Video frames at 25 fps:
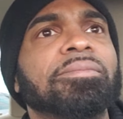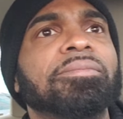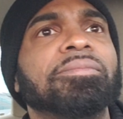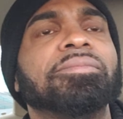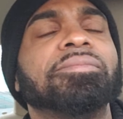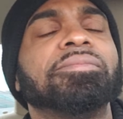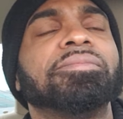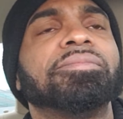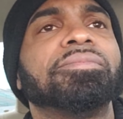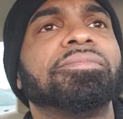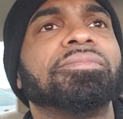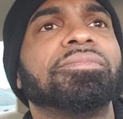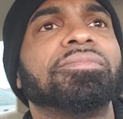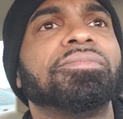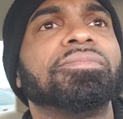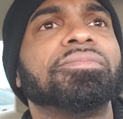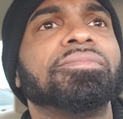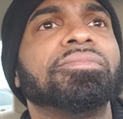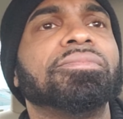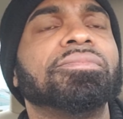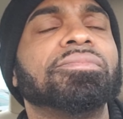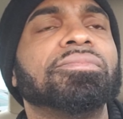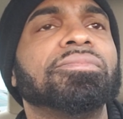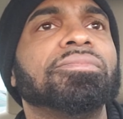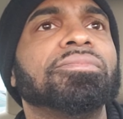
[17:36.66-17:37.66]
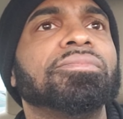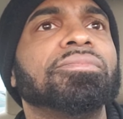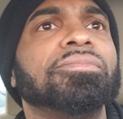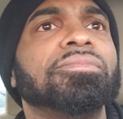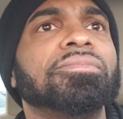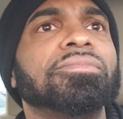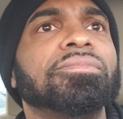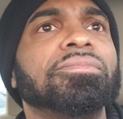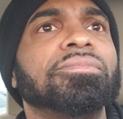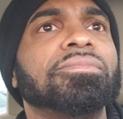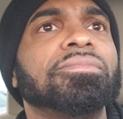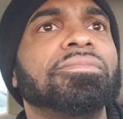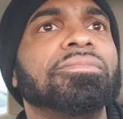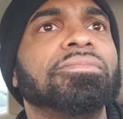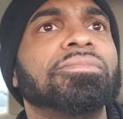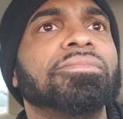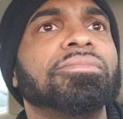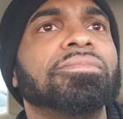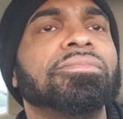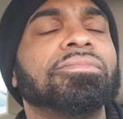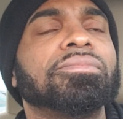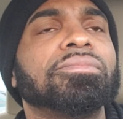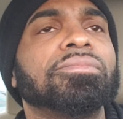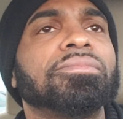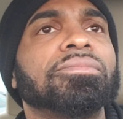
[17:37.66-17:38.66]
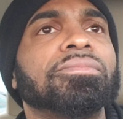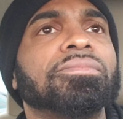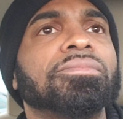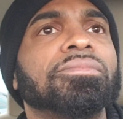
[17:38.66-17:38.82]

(silence)